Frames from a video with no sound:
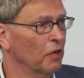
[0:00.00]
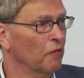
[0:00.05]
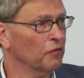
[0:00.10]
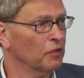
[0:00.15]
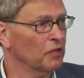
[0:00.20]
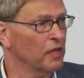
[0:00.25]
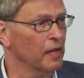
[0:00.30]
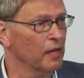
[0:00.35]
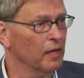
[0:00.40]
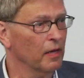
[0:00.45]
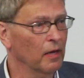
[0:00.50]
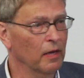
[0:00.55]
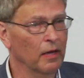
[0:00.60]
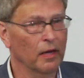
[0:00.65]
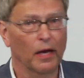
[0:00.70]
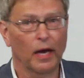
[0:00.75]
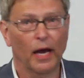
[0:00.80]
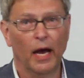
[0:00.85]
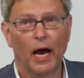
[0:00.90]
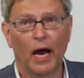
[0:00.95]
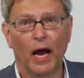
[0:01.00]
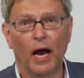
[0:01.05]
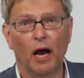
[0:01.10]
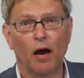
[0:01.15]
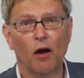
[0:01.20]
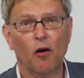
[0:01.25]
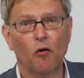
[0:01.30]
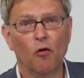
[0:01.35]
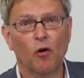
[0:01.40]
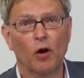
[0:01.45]
everything.
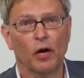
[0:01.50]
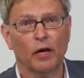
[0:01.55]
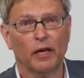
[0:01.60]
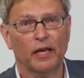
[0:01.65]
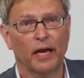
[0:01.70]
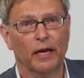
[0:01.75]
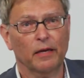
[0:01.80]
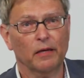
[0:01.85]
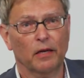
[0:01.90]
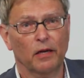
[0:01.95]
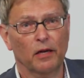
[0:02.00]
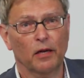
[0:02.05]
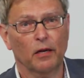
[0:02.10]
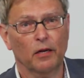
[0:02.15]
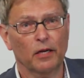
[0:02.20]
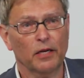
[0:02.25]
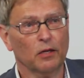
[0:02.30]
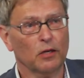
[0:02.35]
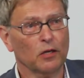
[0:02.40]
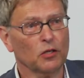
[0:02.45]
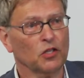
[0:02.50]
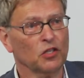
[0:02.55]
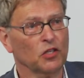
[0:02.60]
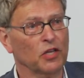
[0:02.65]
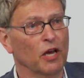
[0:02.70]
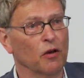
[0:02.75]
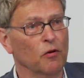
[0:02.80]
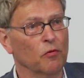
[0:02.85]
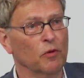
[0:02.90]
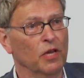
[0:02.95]
How can a little
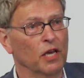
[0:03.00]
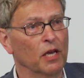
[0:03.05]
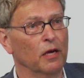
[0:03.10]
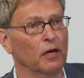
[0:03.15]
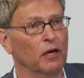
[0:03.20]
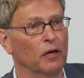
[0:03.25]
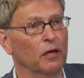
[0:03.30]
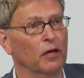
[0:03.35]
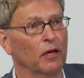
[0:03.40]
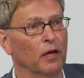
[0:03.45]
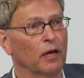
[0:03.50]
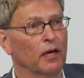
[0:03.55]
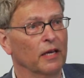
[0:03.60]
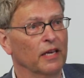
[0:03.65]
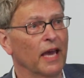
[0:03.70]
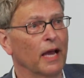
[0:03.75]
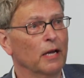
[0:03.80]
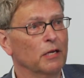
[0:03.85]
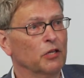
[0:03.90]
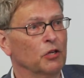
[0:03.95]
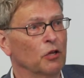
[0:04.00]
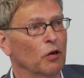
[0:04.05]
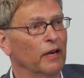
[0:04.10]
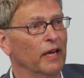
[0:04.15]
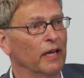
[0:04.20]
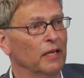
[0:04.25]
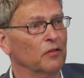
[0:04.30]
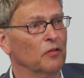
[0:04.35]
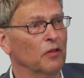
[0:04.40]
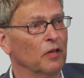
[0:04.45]
stone here
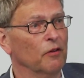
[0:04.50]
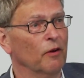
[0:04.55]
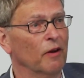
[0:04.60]
calculate the